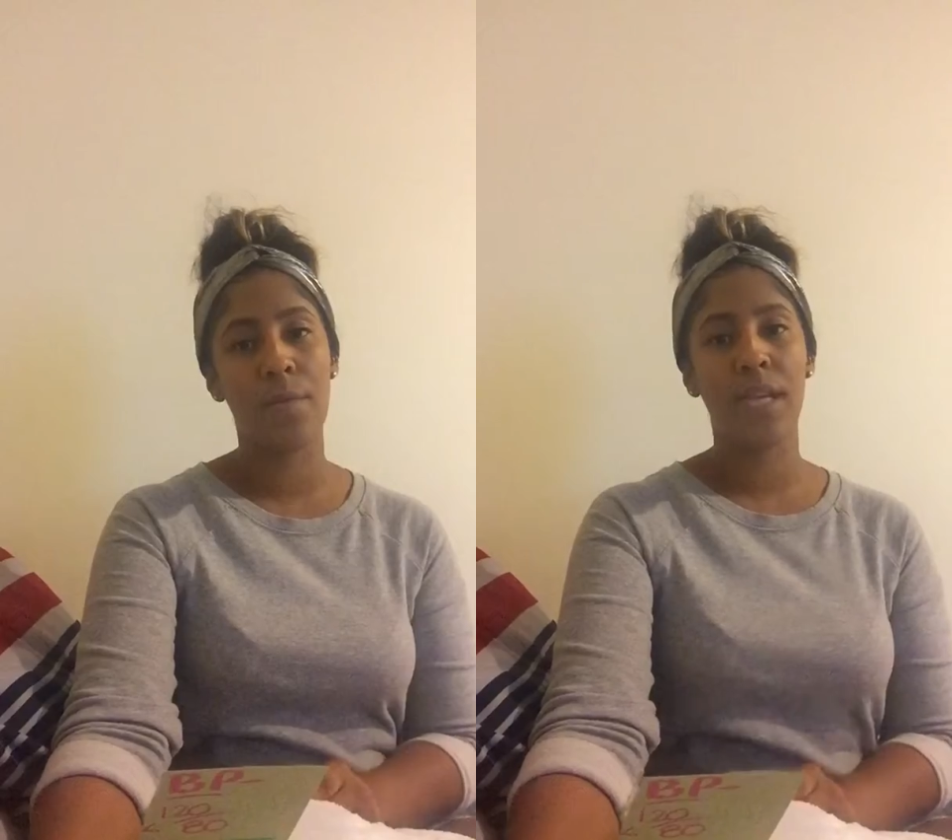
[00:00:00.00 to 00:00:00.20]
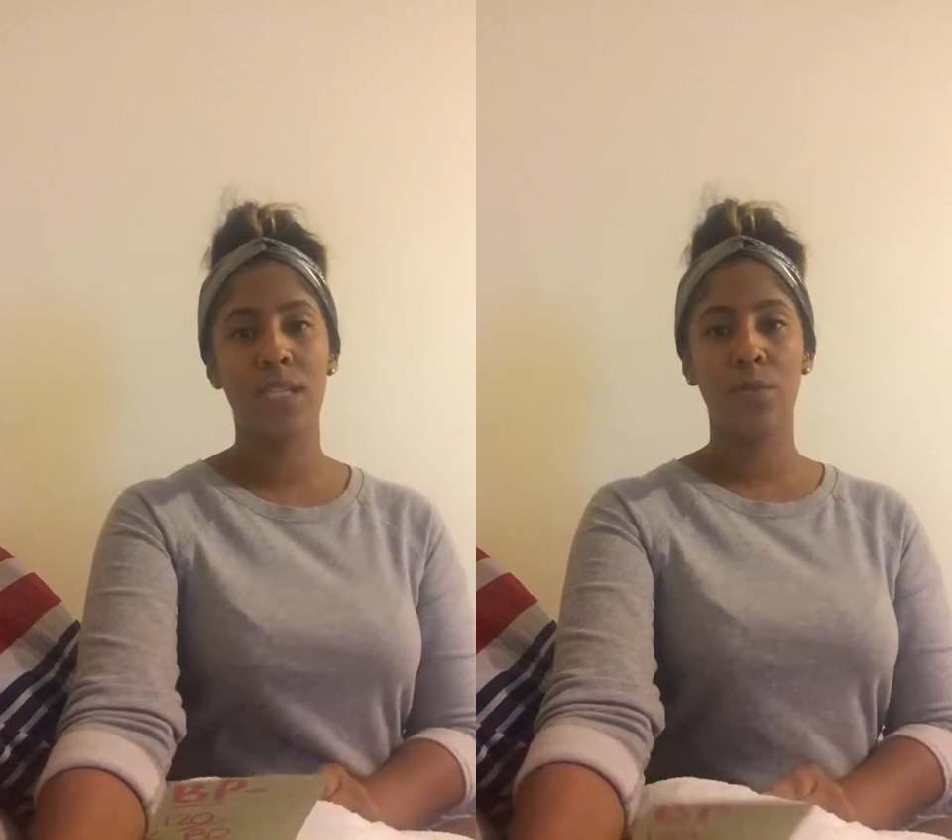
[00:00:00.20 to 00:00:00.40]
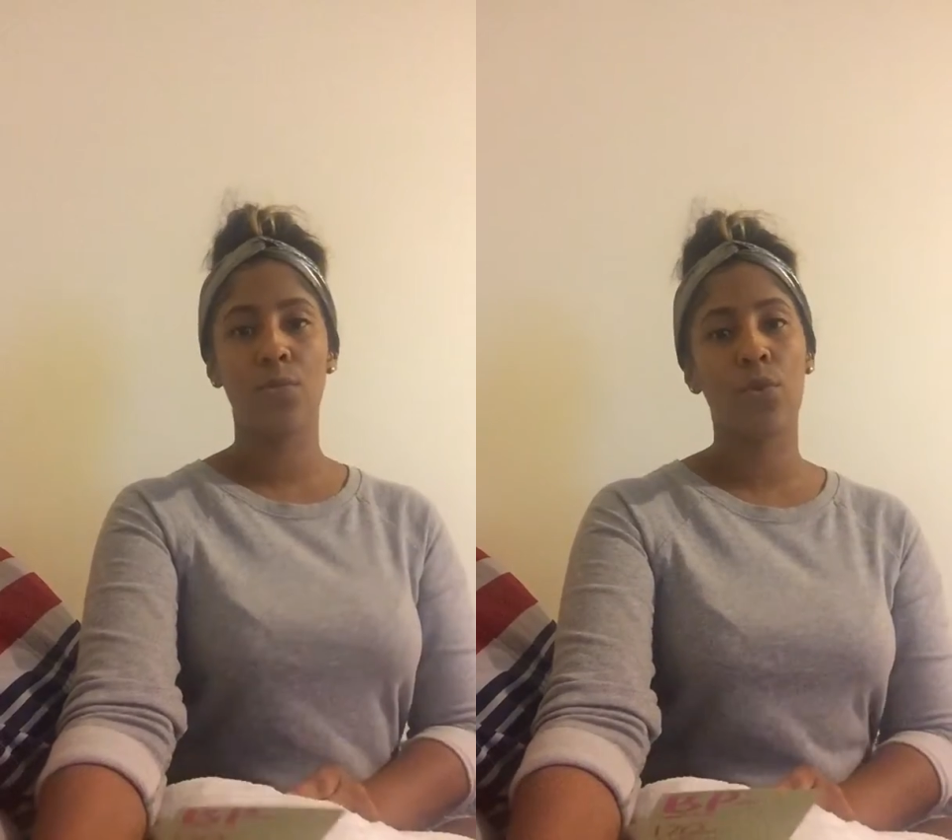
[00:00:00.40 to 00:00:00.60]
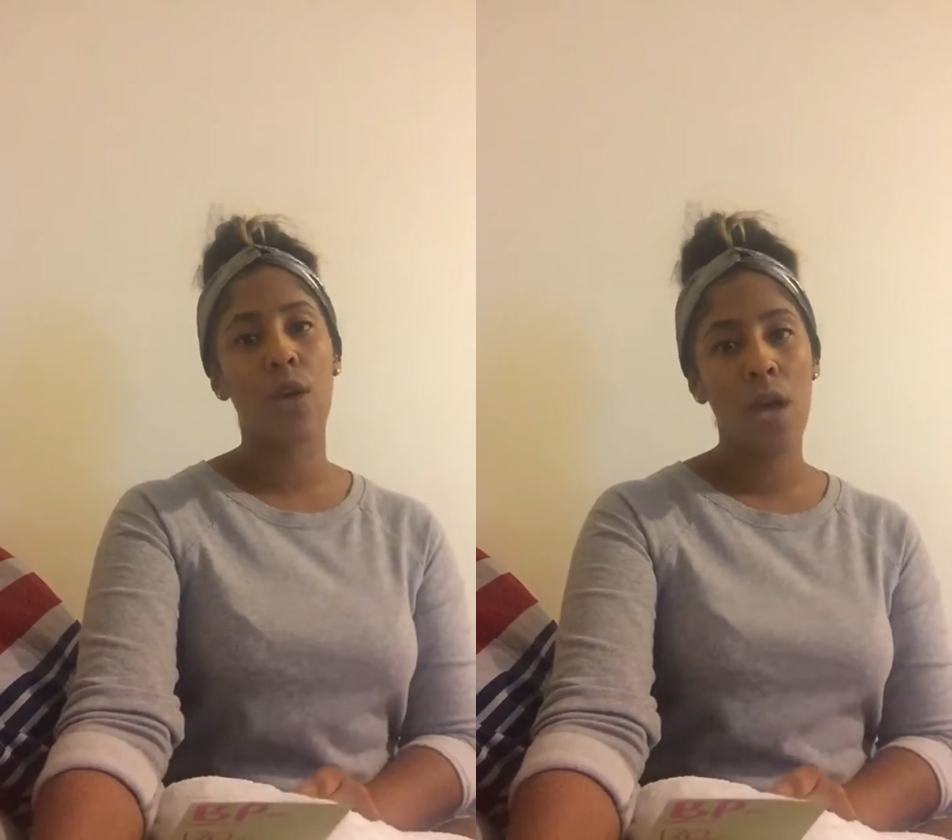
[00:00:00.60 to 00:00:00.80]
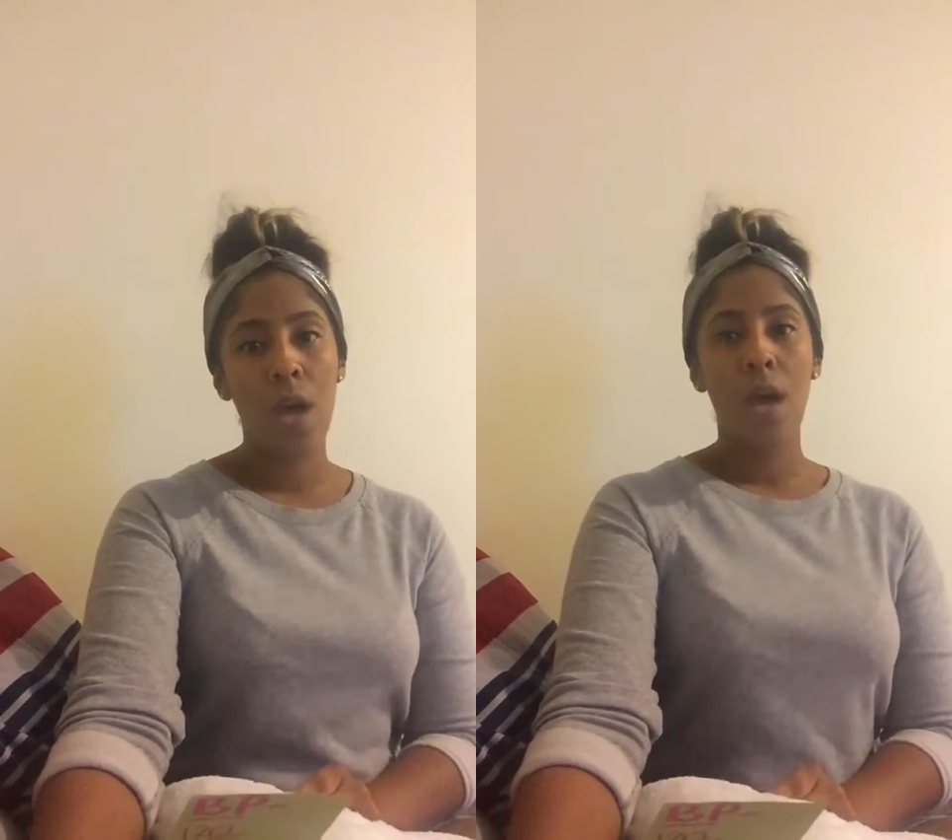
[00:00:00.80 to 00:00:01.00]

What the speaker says: the patient will